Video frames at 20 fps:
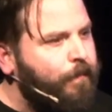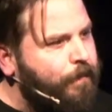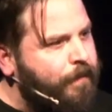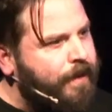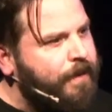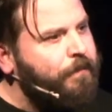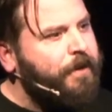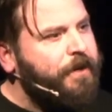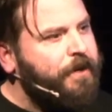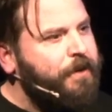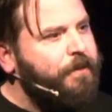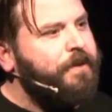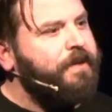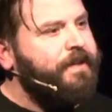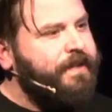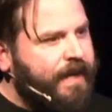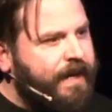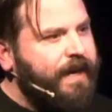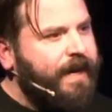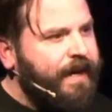One where you
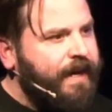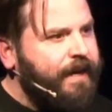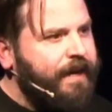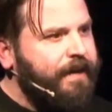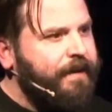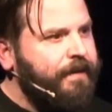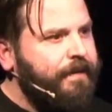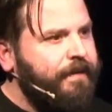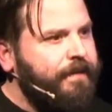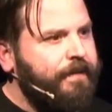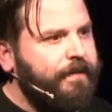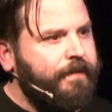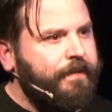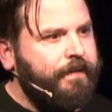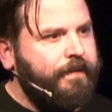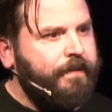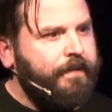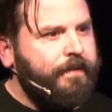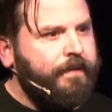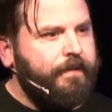would die
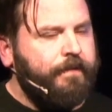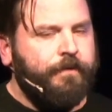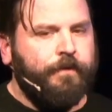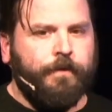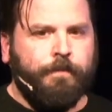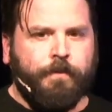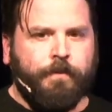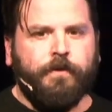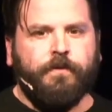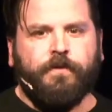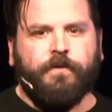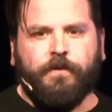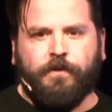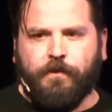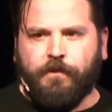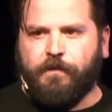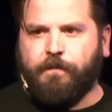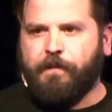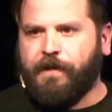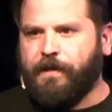for a person
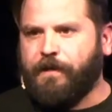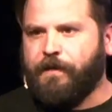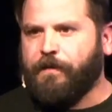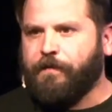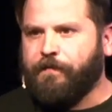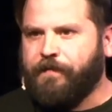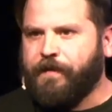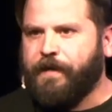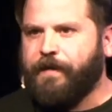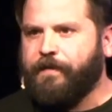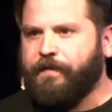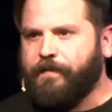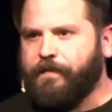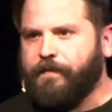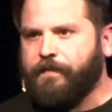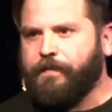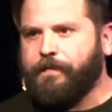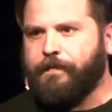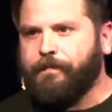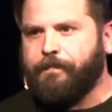who spit in your
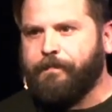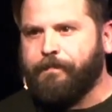face.